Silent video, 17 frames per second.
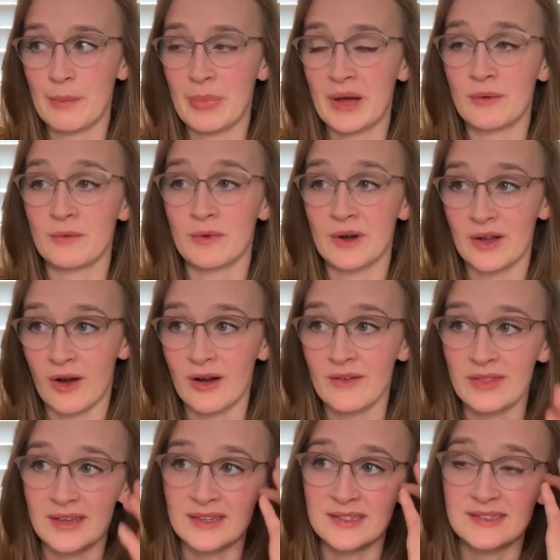But
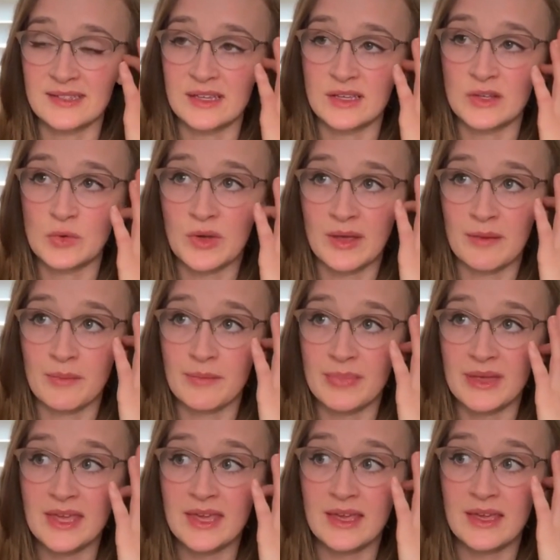regardless, you can
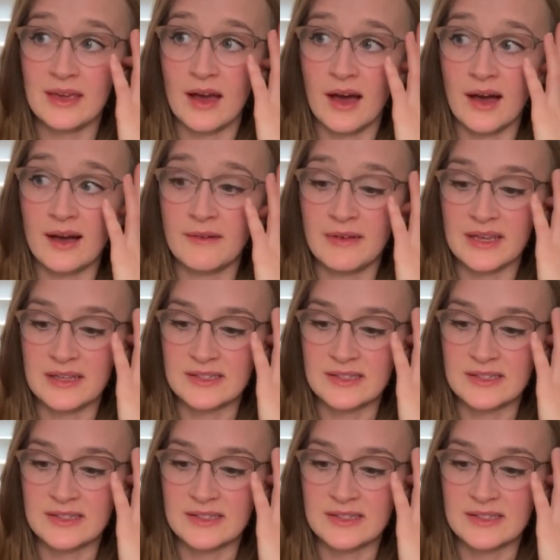be of